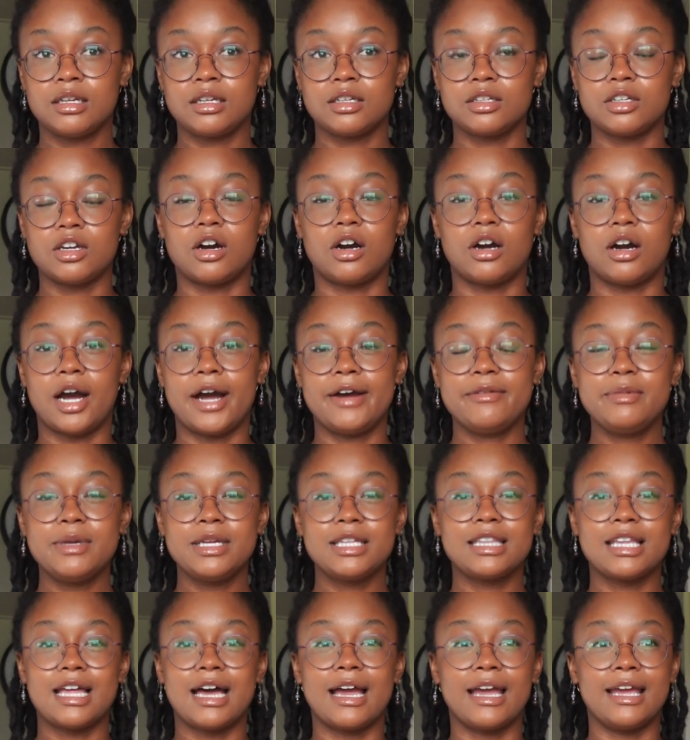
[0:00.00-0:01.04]
Y'all, I've
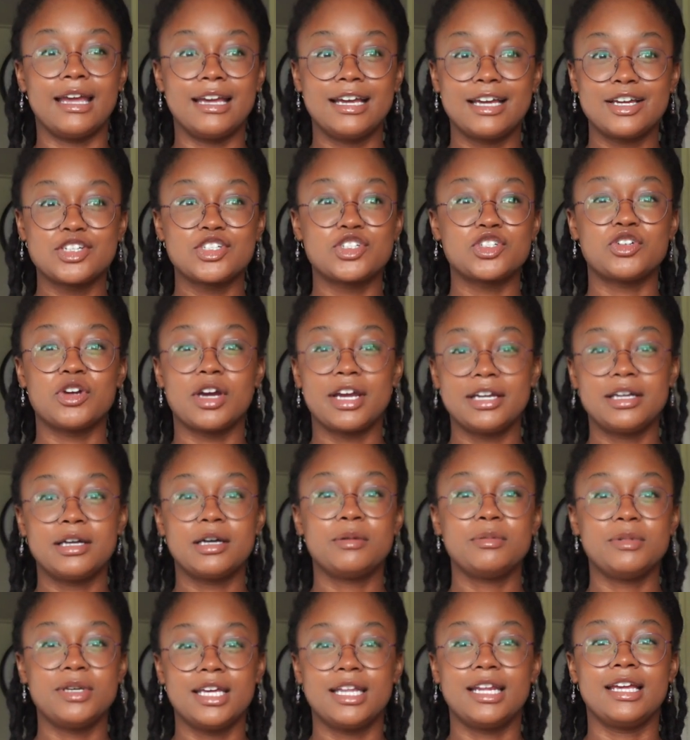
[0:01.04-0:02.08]
been like straight
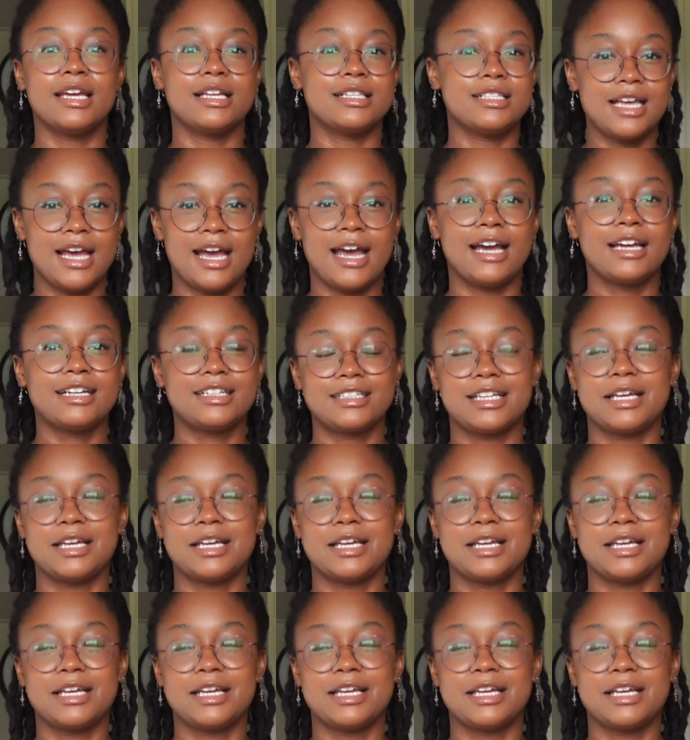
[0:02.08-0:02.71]
up getting attacked,